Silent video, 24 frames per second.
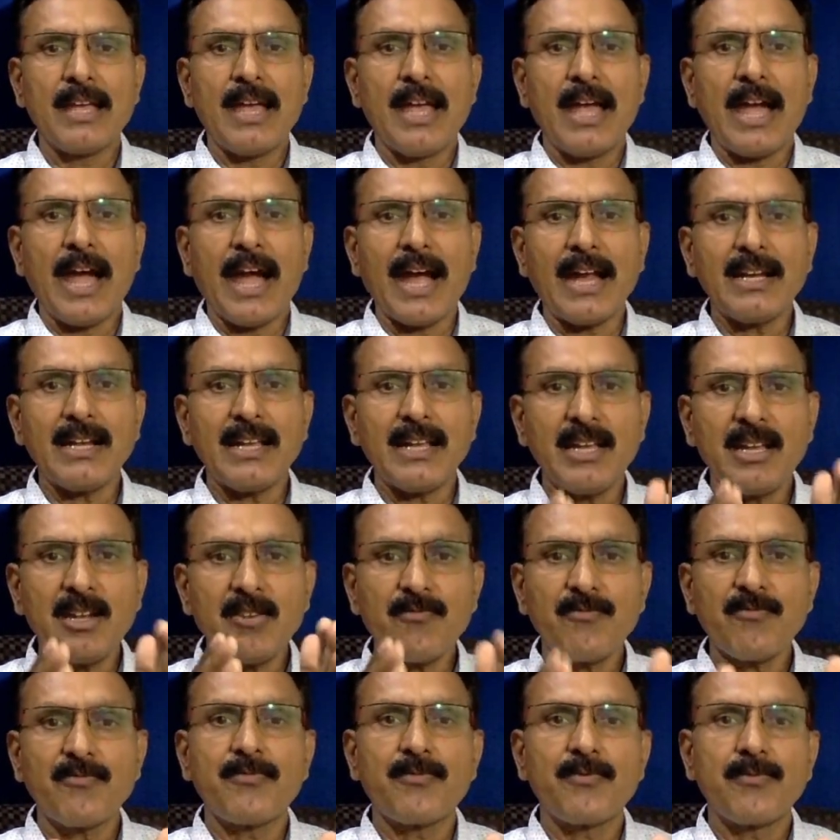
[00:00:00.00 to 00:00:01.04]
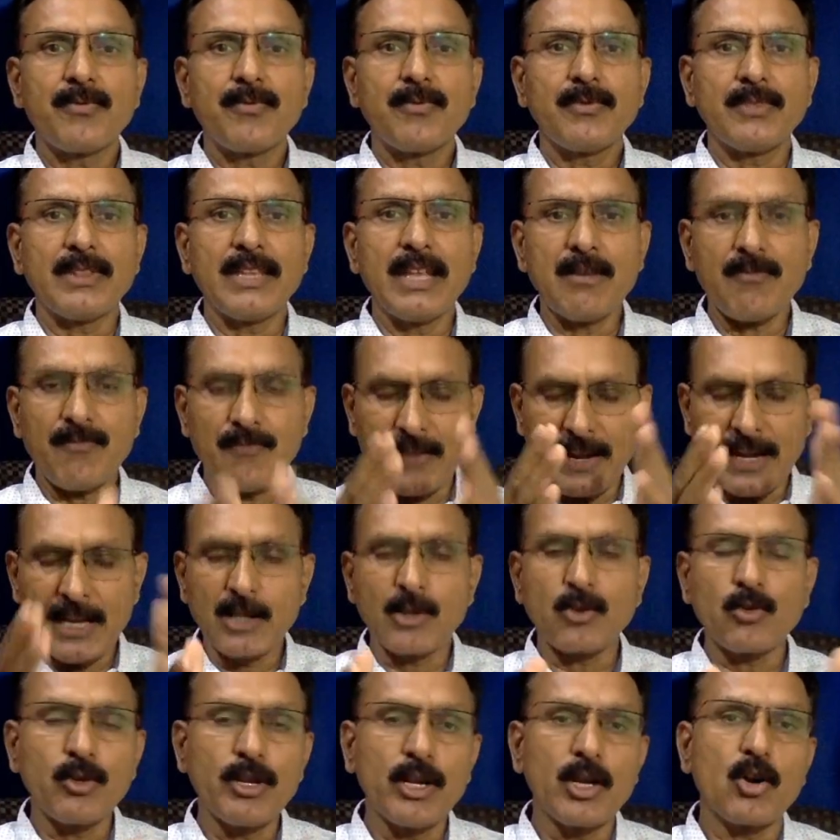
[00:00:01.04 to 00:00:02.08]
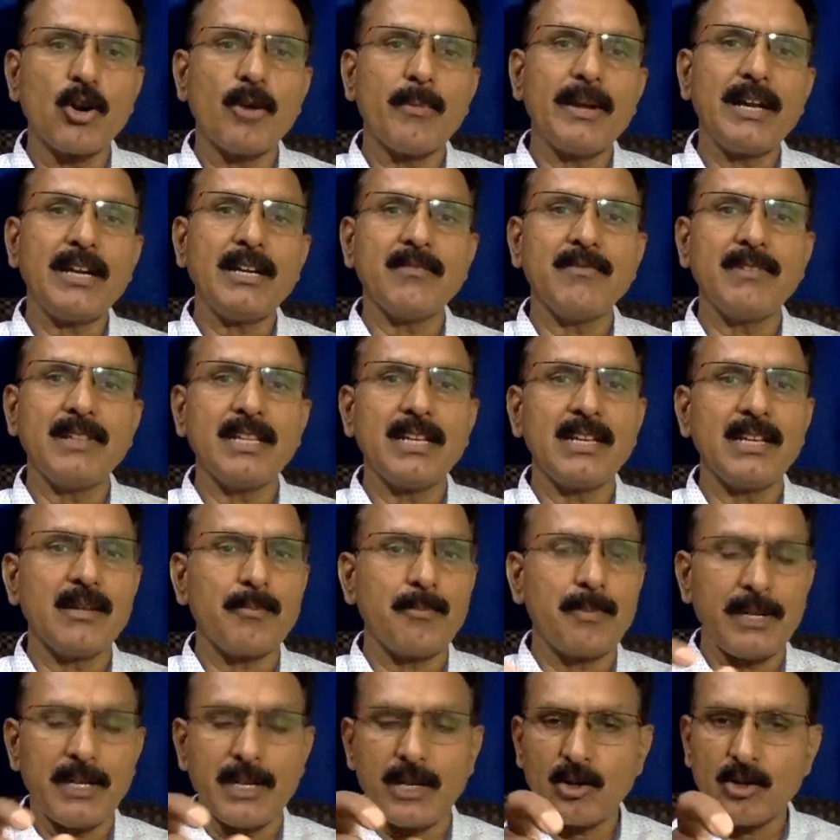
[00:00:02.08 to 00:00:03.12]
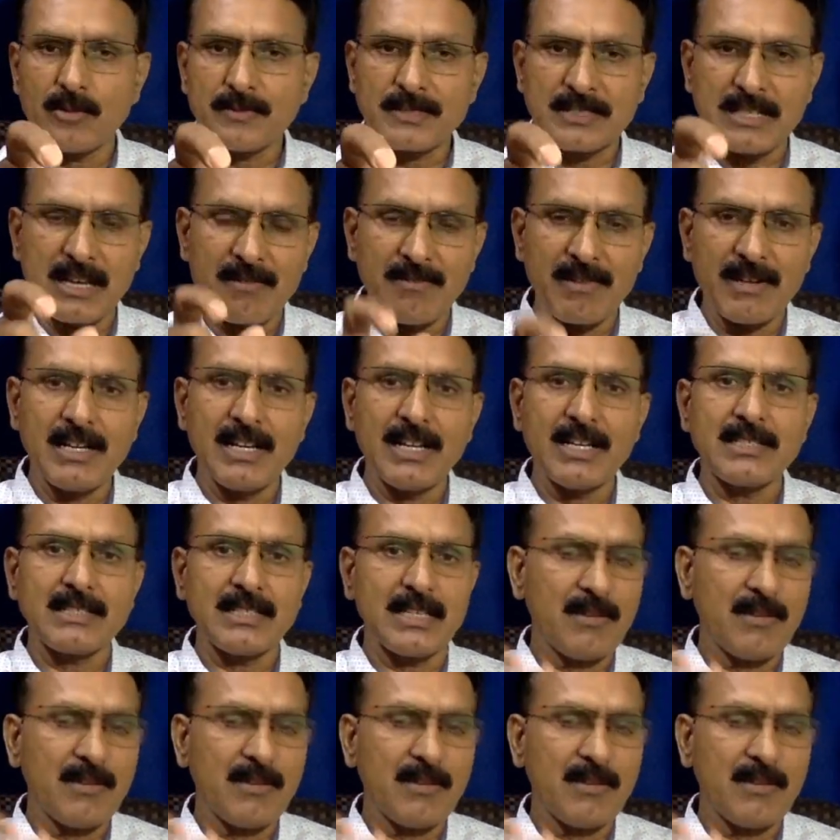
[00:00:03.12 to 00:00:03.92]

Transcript: And if they fail to recommend within a period of 7 days,